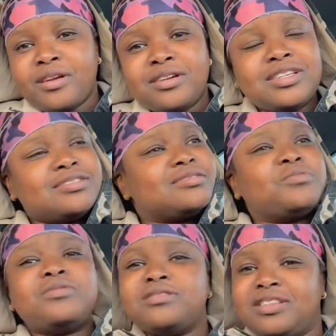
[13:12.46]

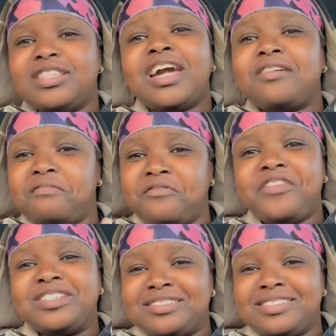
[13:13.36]
that come
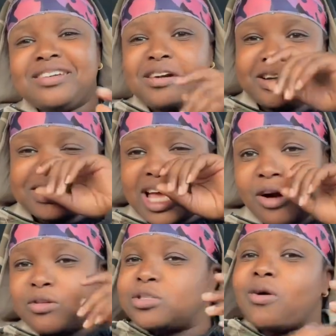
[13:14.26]
fix the
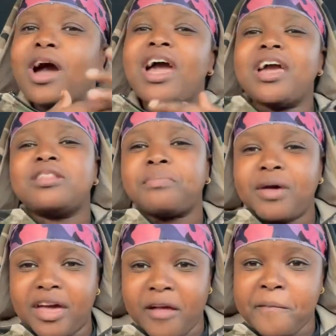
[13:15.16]
shower, so I had to
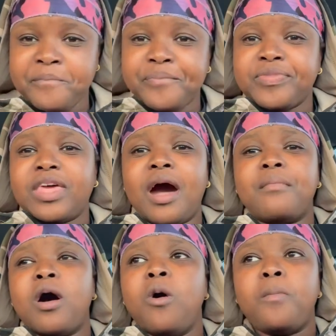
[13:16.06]
pay out
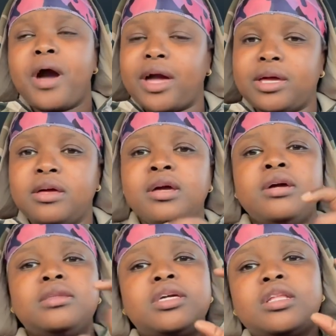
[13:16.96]
my own pocket
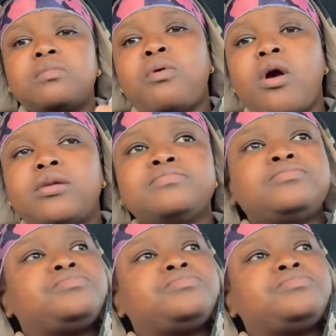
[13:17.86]
to get the part